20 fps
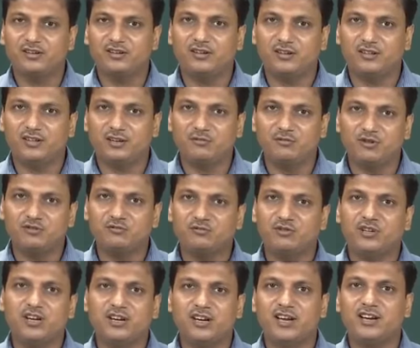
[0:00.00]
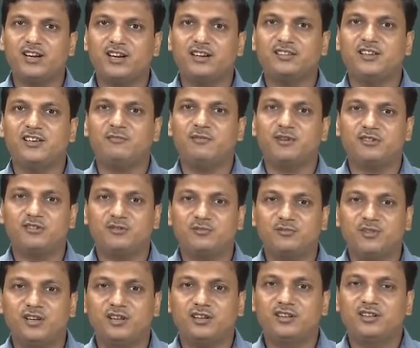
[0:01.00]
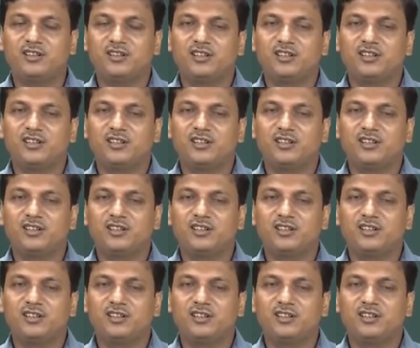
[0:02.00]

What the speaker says: that means we can neglect the effect of the